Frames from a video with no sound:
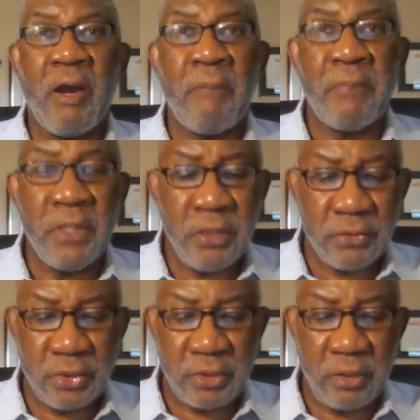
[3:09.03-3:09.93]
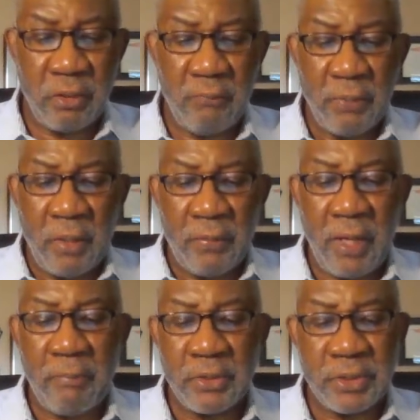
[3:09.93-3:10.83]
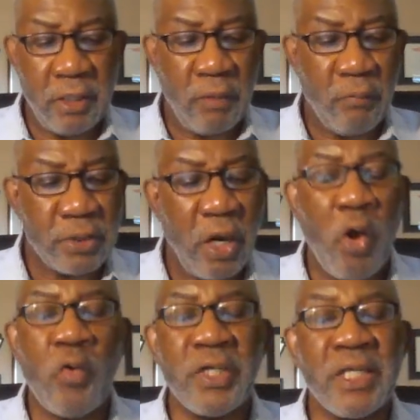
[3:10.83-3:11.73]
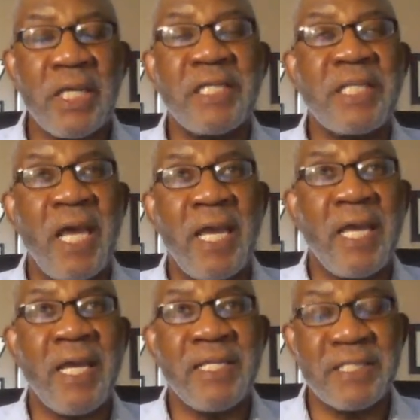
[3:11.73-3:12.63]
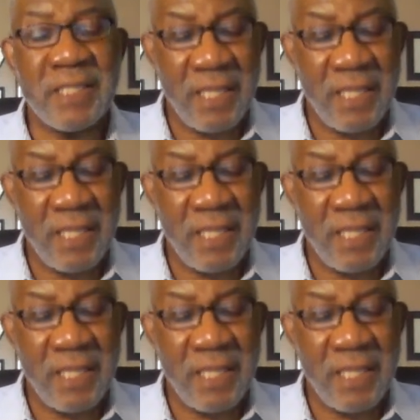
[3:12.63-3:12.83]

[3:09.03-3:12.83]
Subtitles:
appears to show that Brazel was holding his hands